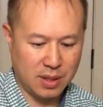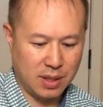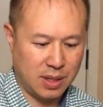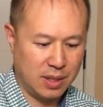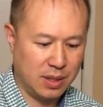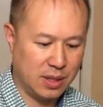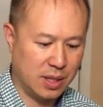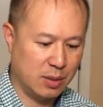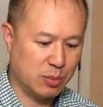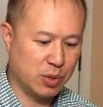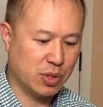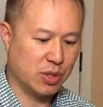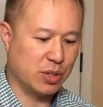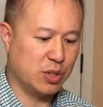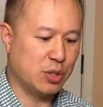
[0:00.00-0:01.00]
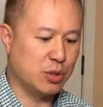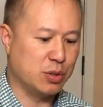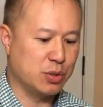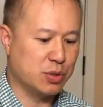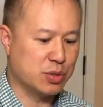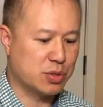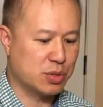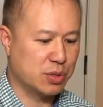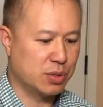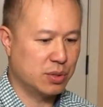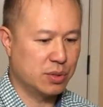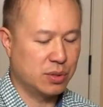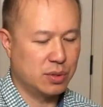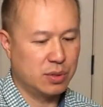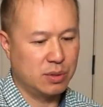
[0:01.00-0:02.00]
And then we're going to use
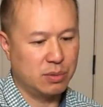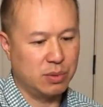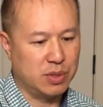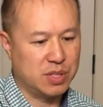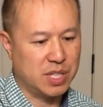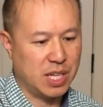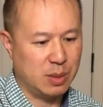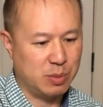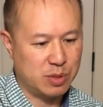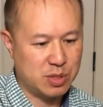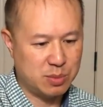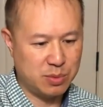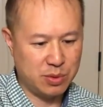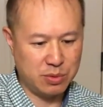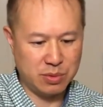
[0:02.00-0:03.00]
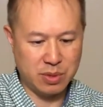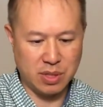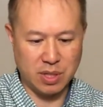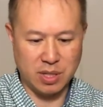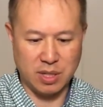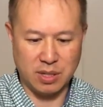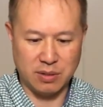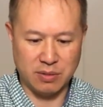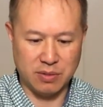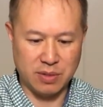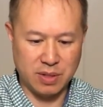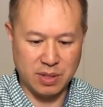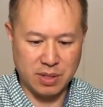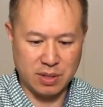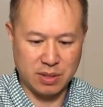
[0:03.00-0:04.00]
1 tablespoon of
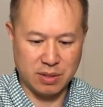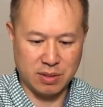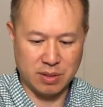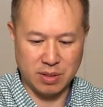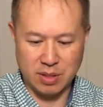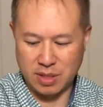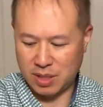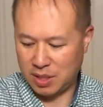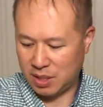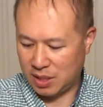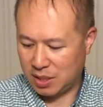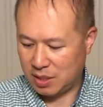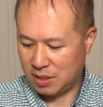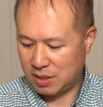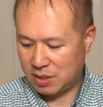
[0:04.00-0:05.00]
the